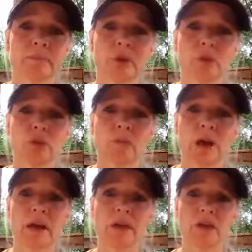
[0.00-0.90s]

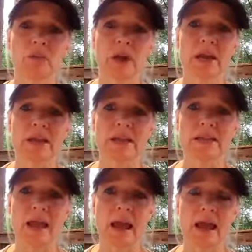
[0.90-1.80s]
might need
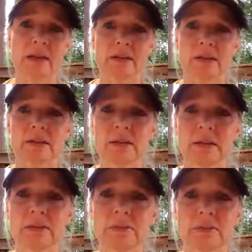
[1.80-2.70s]
to add
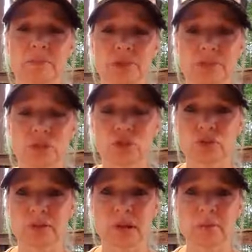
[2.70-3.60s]
in some essential
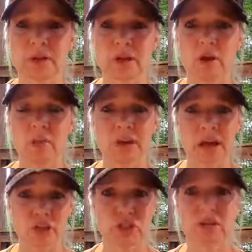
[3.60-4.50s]
zyme to help
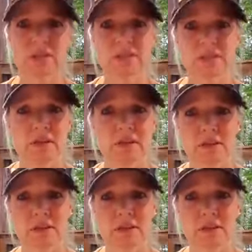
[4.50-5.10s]
digest